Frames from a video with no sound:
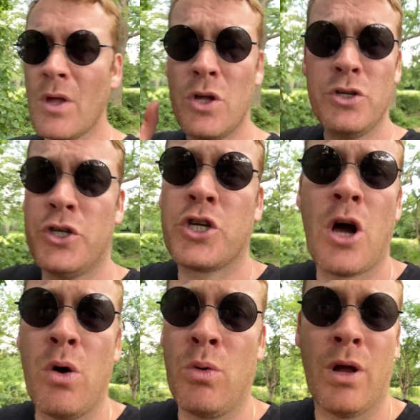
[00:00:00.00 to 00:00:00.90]
just
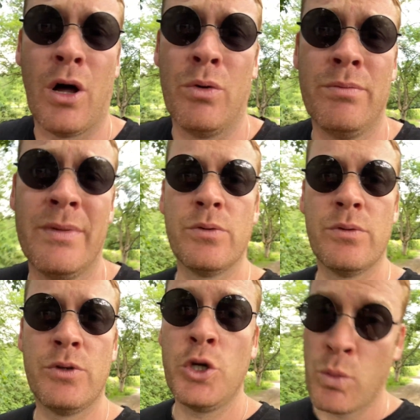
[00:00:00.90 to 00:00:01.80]
go alone.
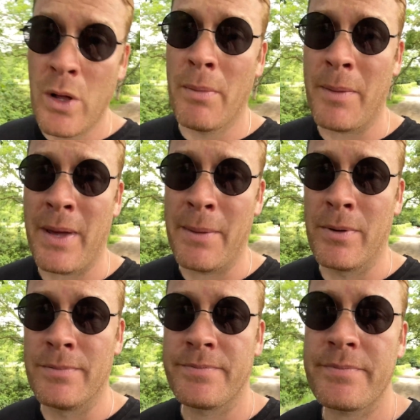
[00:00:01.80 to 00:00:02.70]
You will meet
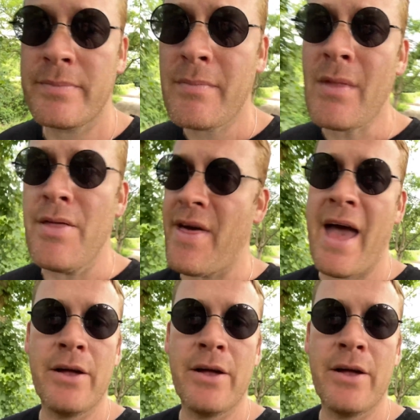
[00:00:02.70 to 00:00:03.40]
people there,